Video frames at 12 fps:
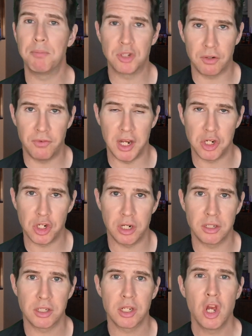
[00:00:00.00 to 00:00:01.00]

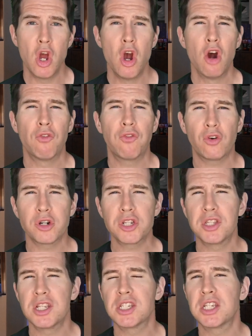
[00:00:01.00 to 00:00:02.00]
observations.
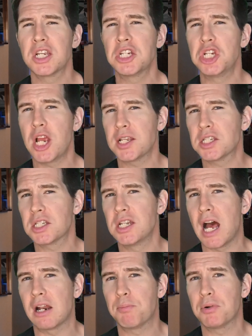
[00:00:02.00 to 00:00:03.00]
First, this suggests
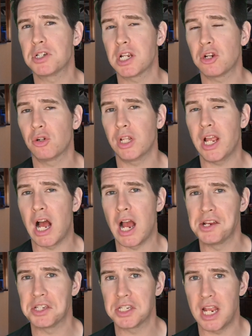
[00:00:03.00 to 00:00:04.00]
not a particularly
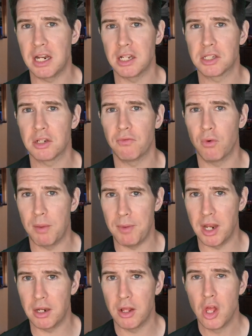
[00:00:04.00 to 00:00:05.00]
high status of
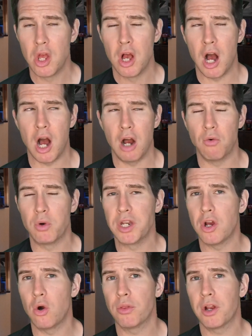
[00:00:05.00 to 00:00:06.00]
women. Uh, we
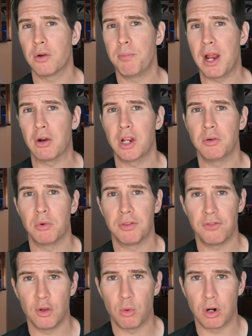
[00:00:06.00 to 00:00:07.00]
know they're buried with
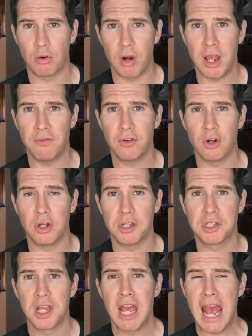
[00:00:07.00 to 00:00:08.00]
fewer grave
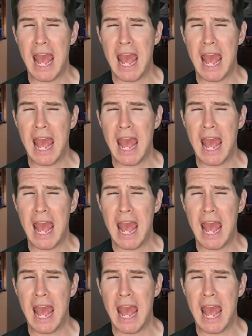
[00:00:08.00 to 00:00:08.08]
goods,